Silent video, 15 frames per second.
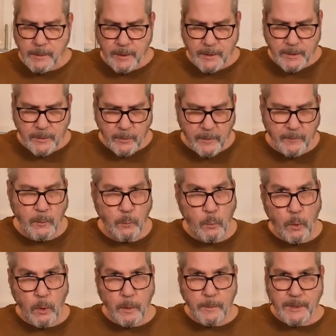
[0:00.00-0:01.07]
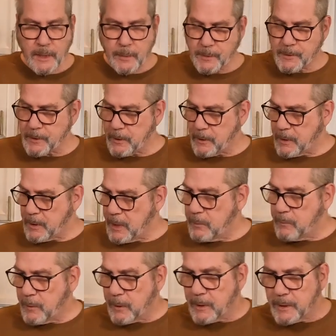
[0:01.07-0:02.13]
just sort of a warm temperature,
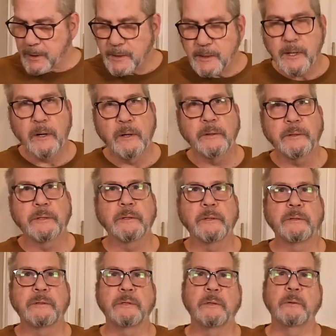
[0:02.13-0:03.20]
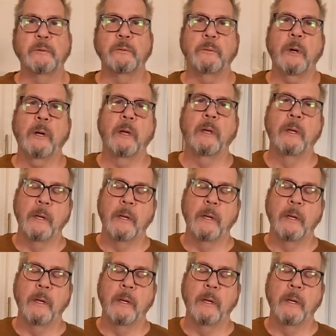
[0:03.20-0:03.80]
and we're going to start to